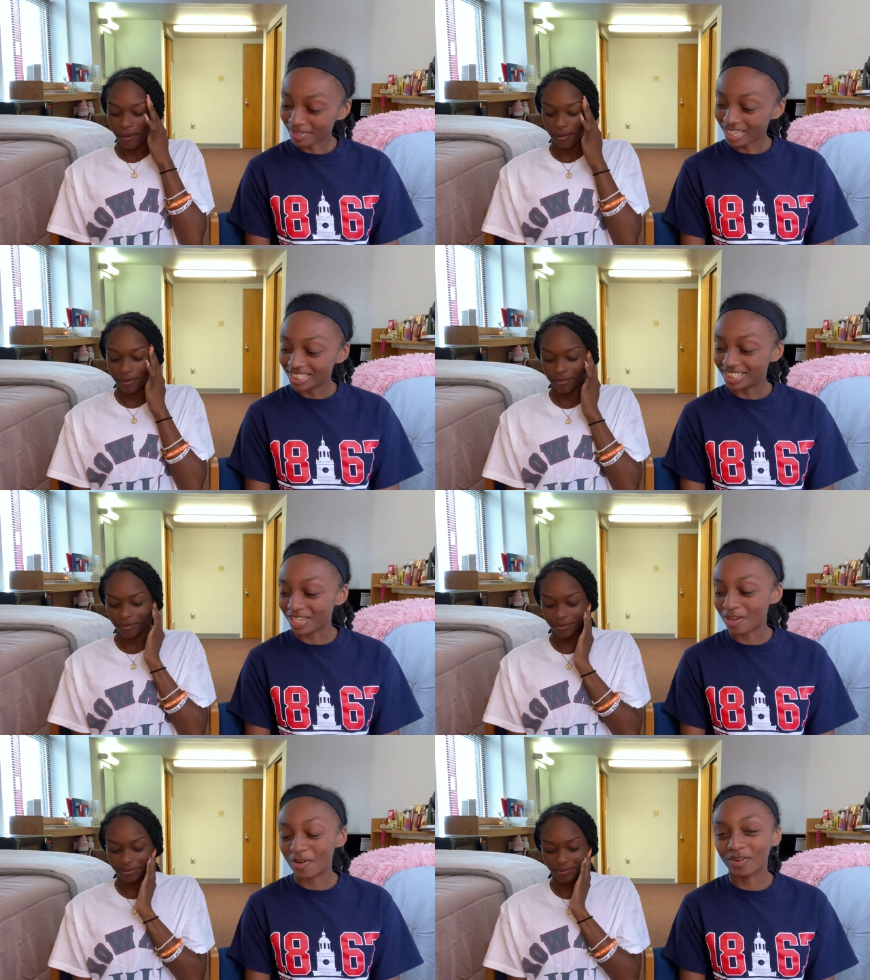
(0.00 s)

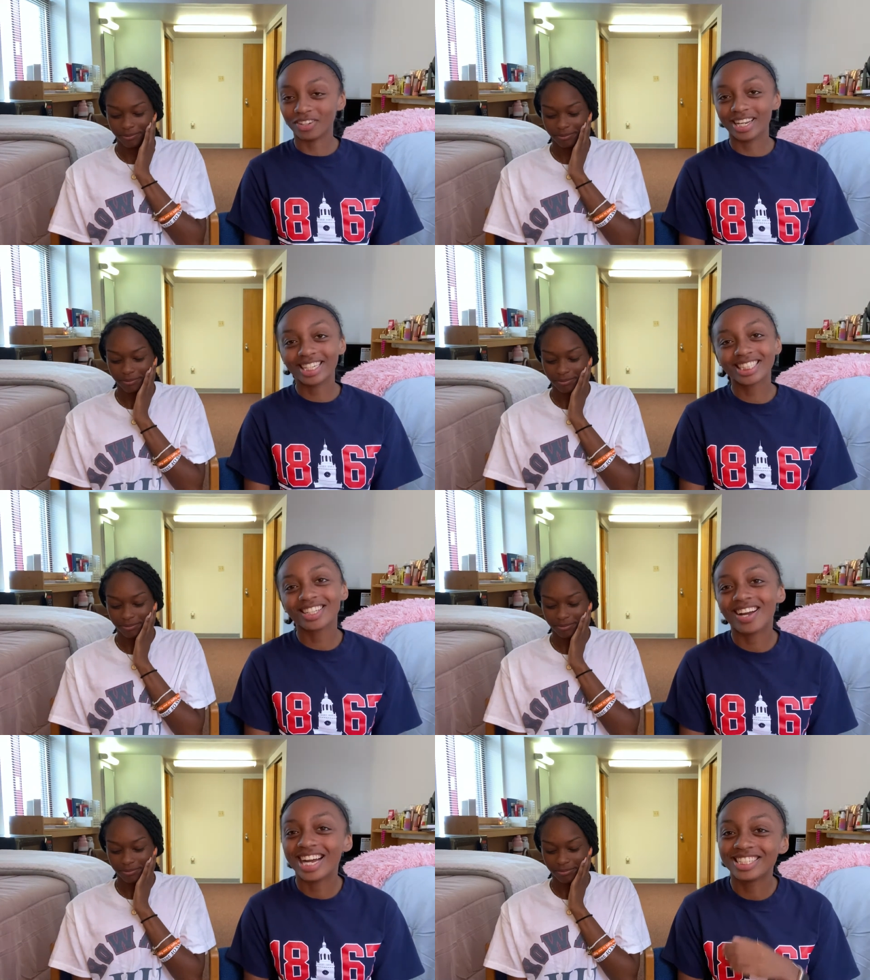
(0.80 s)
Speaker 1: So next is
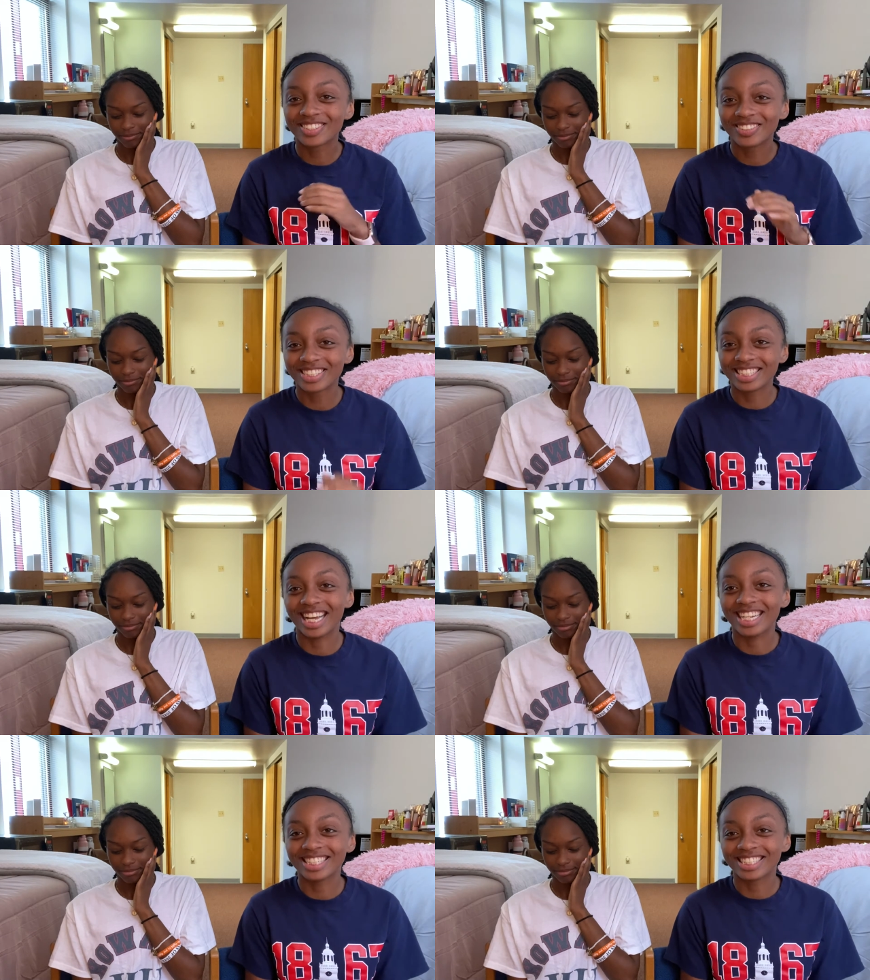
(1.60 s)
our high school
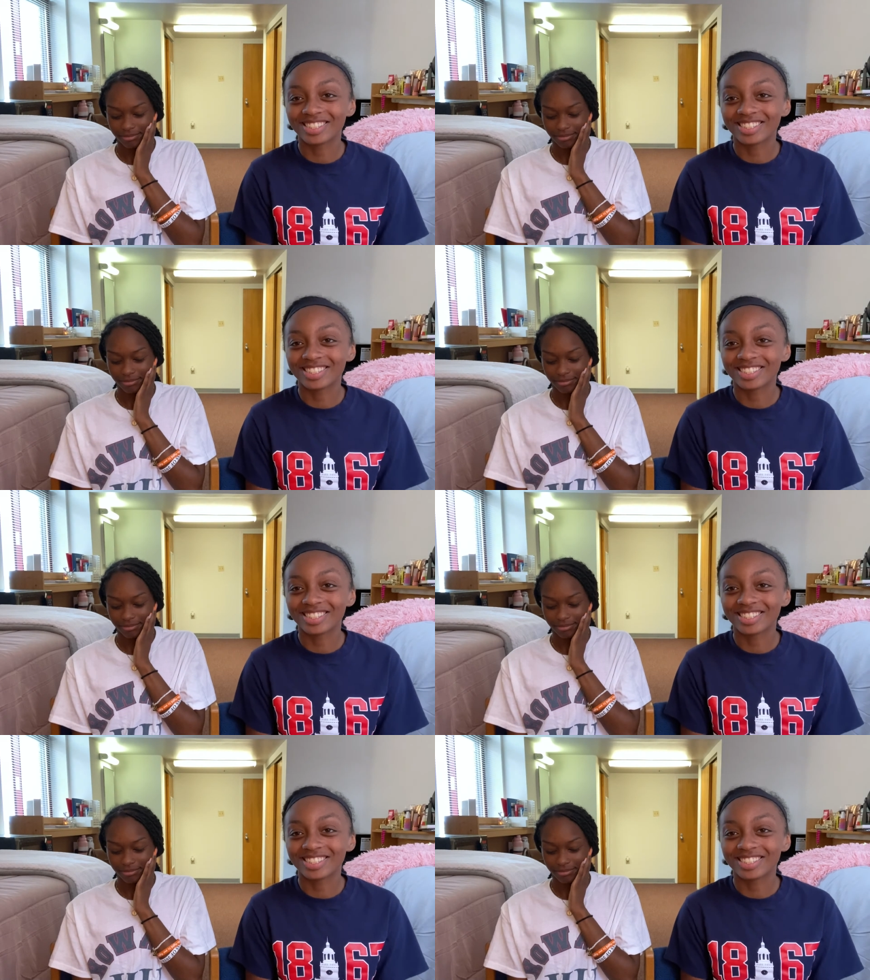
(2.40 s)
stats.